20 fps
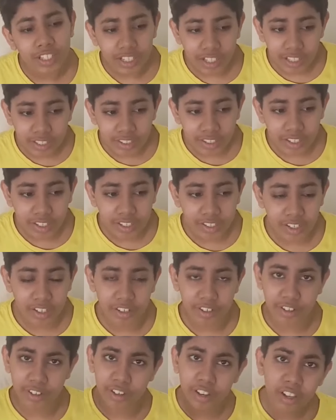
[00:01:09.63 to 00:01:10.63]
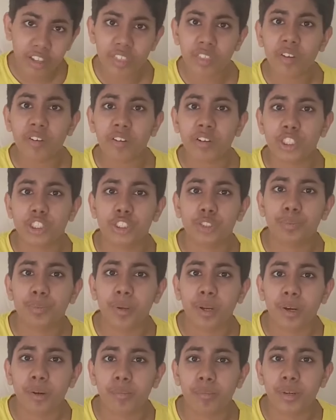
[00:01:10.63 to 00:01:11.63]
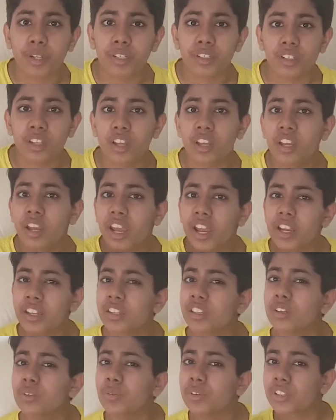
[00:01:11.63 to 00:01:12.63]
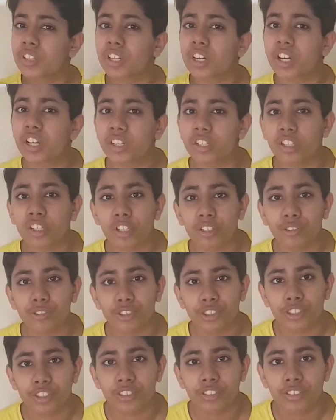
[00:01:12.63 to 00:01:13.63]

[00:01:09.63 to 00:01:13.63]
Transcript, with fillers: and then another experiment, ending with the conclusion.